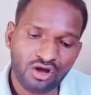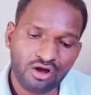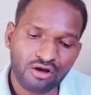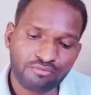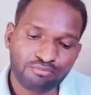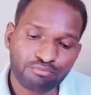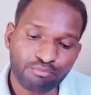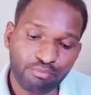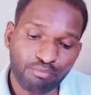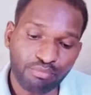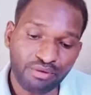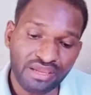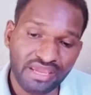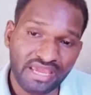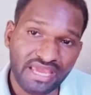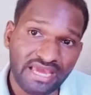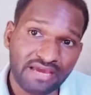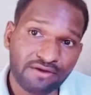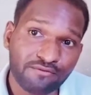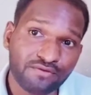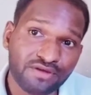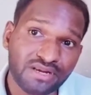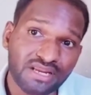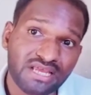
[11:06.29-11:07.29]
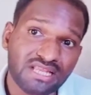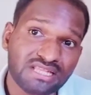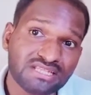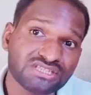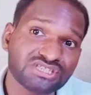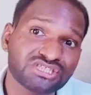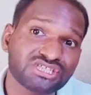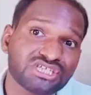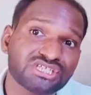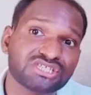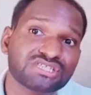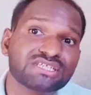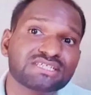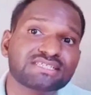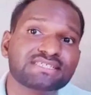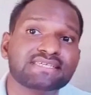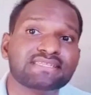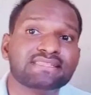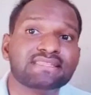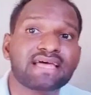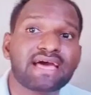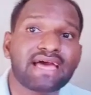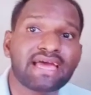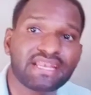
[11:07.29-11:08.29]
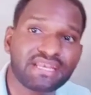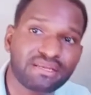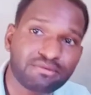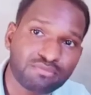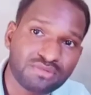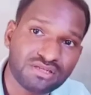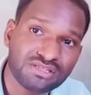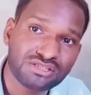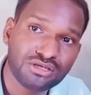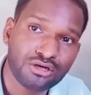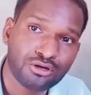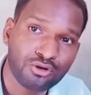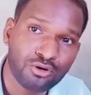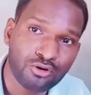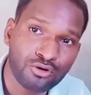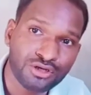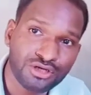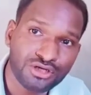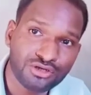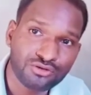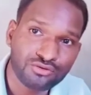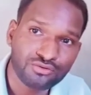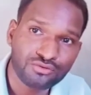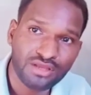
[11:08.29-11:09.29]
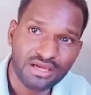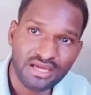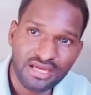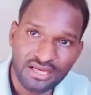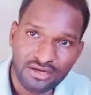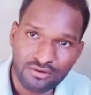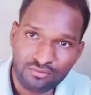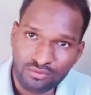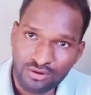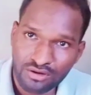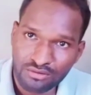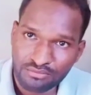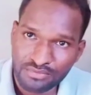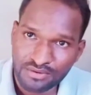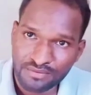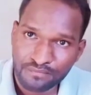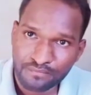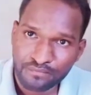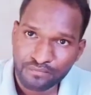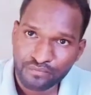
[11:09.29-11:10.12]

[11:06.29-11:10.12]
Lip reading: of behavioral changes in the animals according to the environment.